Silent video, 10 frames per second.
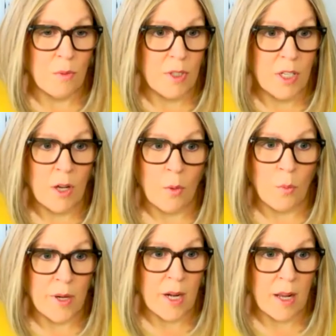
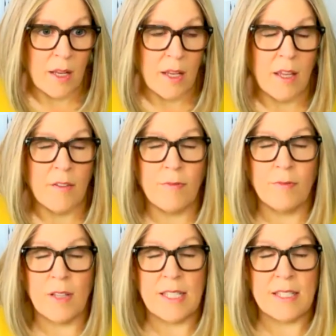when, if
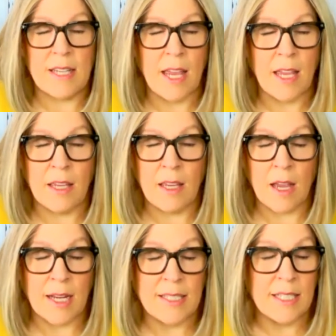let's say
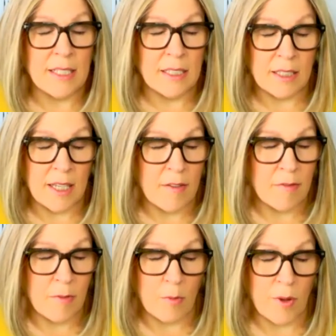I didn't live
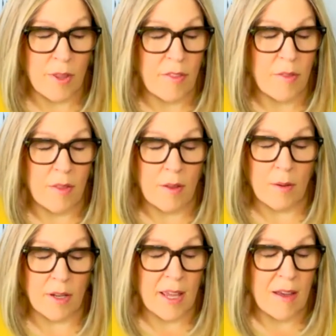with
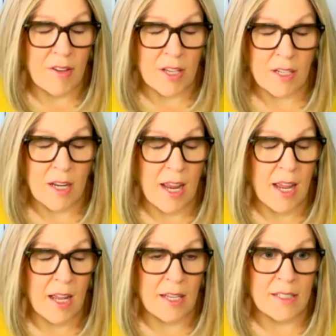Kevin
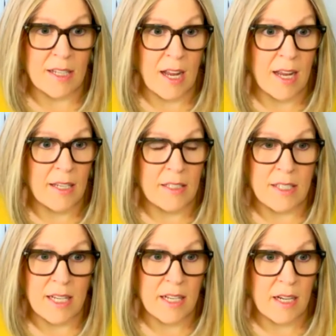and I
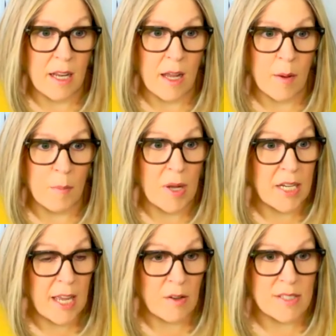needed a
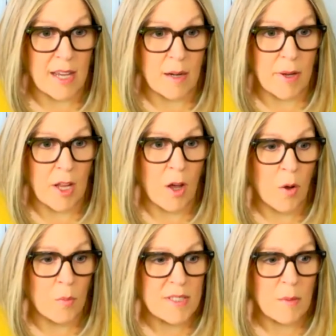buddy outside of my
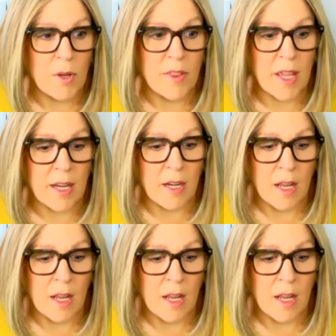home, someone that